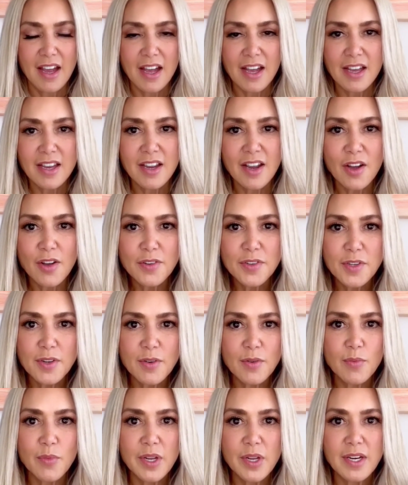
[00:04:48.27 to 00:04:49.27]
I
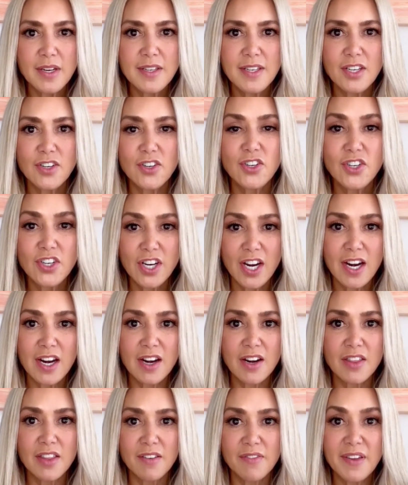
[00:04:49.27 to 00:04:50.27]
also wanted to
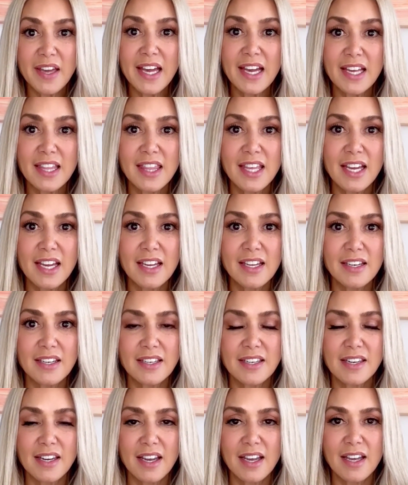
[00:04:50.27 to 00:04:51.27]
share the fact
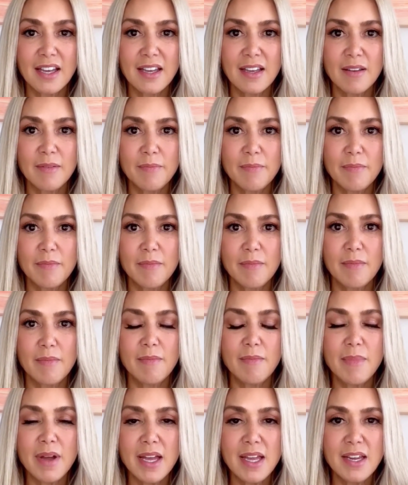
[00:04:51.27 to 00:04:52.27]
that
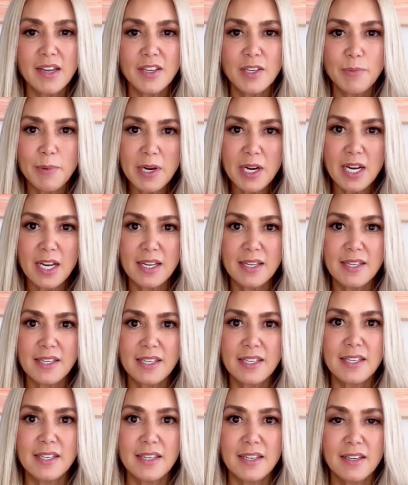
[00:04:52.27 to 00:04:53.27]
my
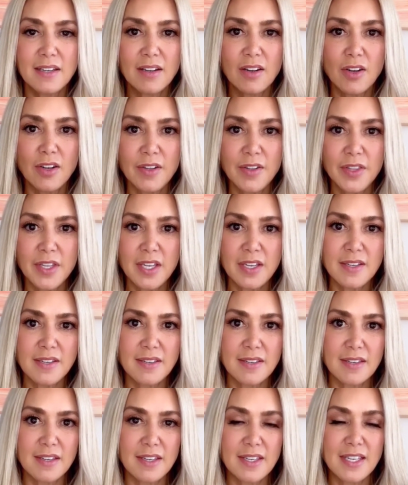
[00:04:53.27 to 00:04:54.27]
experience all
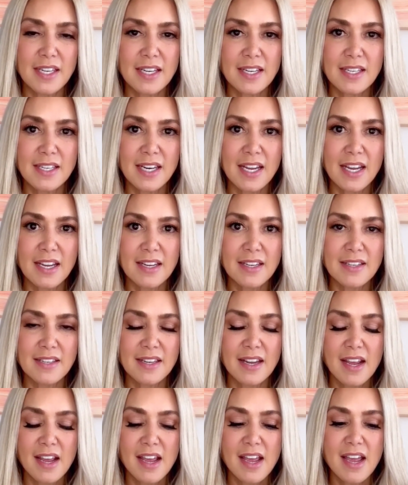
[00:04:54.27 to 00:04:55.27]
these 6
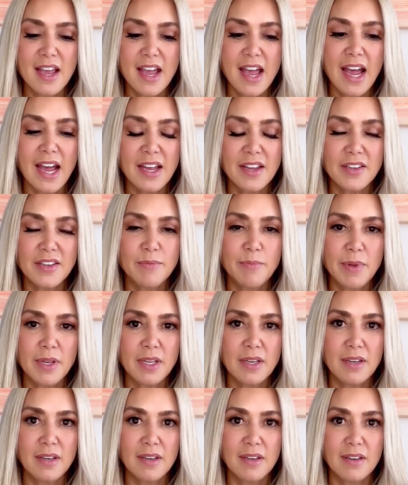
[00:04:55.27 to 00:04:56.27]
days has
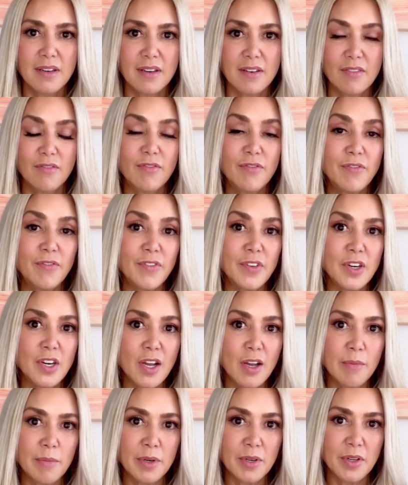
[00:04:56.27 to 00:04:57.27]
been
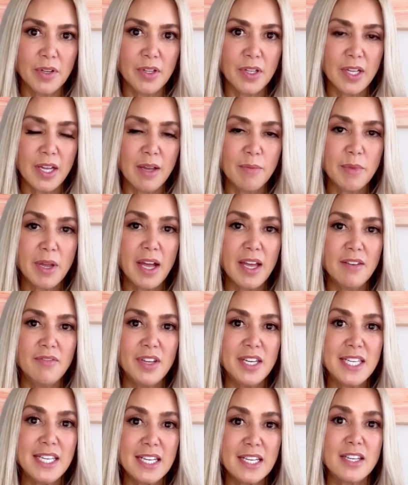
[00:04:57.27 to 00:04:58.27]
phenomenal. I'm kind of
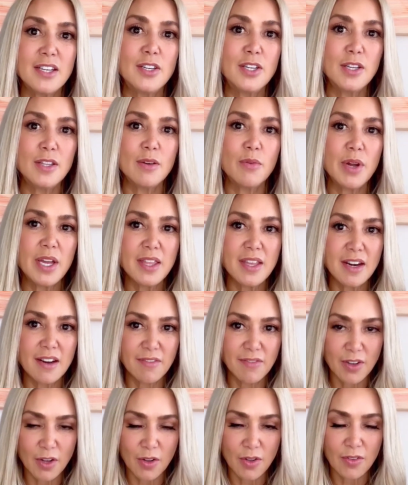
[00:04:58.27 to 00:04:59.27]
addicted to the way that I
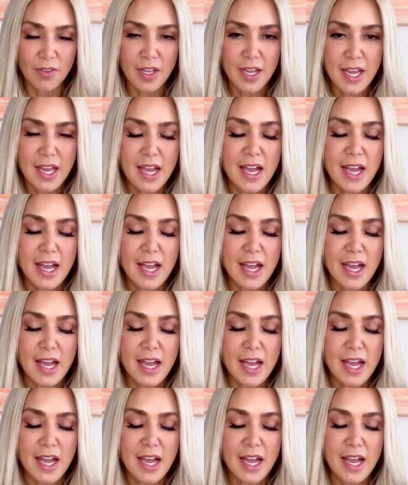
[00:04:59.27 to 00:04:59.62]
feel.